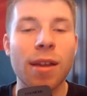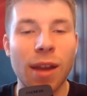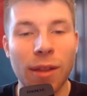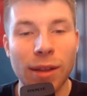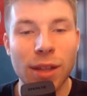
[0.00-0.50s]

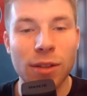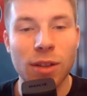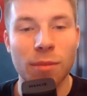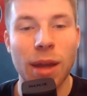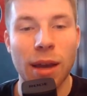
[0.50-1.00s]
Now, that does
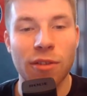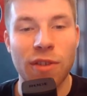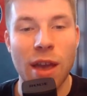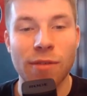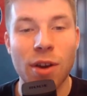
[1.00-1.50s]
come down to
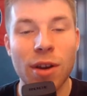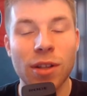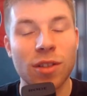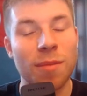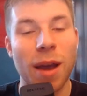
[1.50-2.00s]
fan voting,
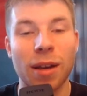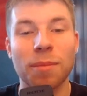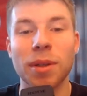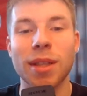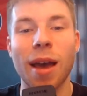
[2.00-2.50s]
so I'm not going
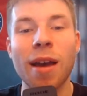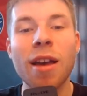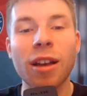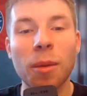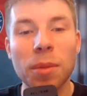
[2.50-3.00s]
to put that
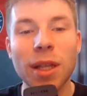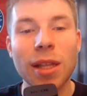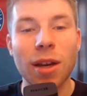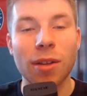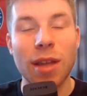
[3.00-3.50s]

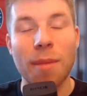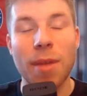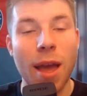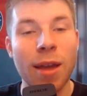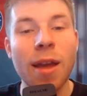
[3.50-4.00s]
completely on the N
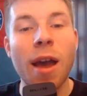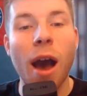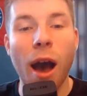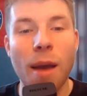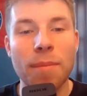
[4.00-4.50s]
B A.
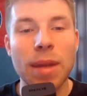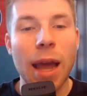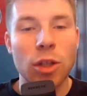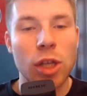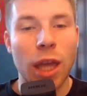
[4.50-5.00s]
Uh, Embiid
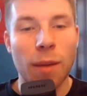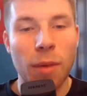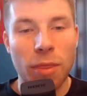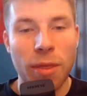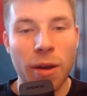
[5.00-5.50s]
actually came
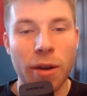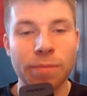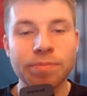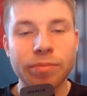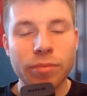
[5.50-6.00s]
in third
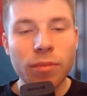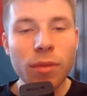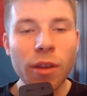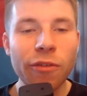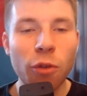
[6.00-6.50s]

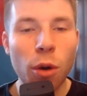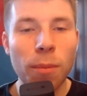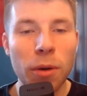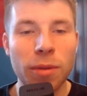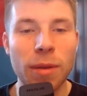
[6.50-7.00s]
for
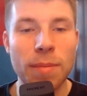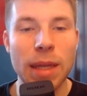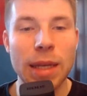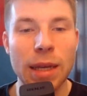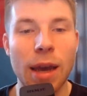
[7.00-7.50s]
both the
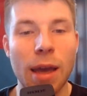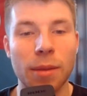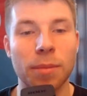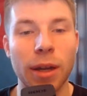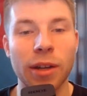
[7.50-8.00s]
media and
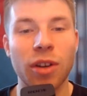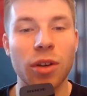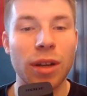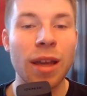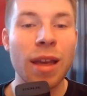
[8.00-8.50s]
the player
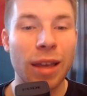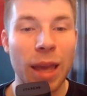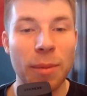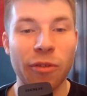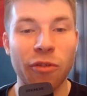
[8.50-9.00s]
voting,
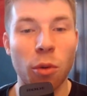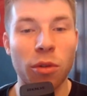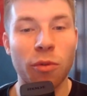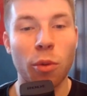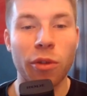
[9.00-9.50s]
came in fourth
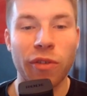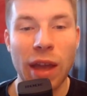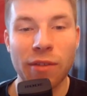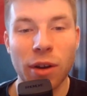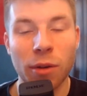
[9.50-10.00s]
for the
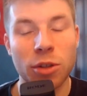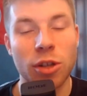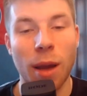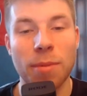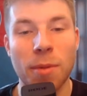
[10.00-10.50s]
fan voting, which
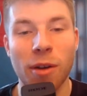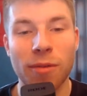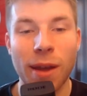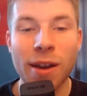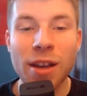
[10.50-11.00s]
dropped him off
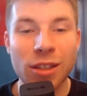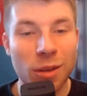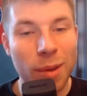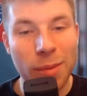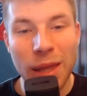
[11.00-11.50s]
there. So
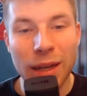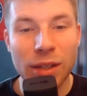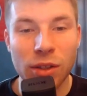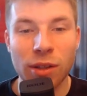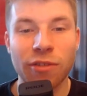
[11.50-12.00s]
maybe that
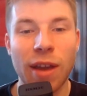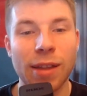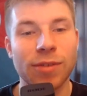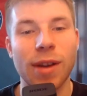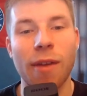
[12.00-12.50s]
is on the
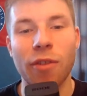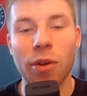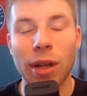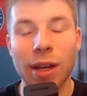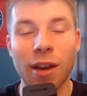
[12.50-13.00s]
fans for not
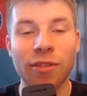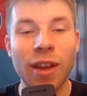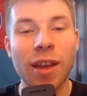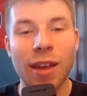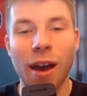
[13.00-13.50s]
voting enough.
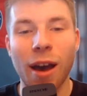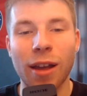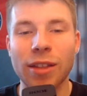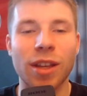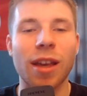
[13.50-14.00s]
Uh,
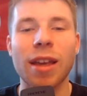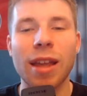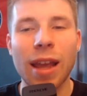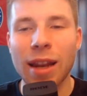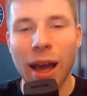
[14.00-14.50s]
he's a,
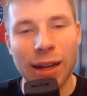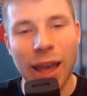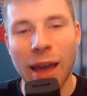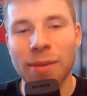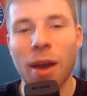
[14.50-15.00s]
an odd
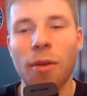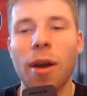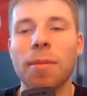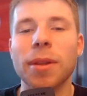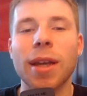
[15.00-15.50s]
cat that
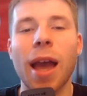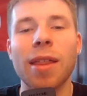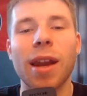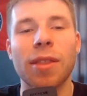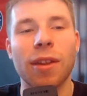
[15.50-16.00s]
way. But the guy
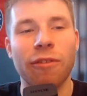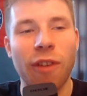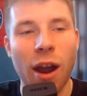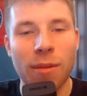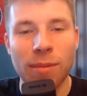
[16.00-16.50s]
that I think
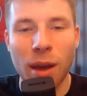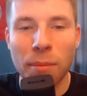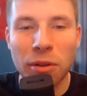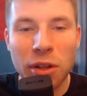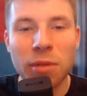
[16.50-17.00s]
fired me up
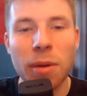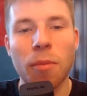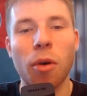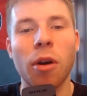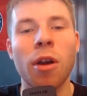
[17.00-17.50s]
a little bit
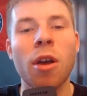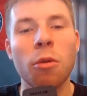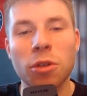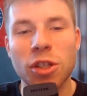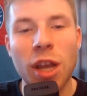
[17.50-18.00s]
more
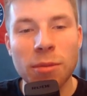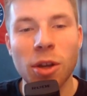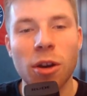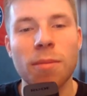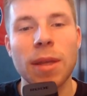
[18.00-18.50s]
with James
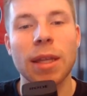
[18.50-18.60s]
Harden being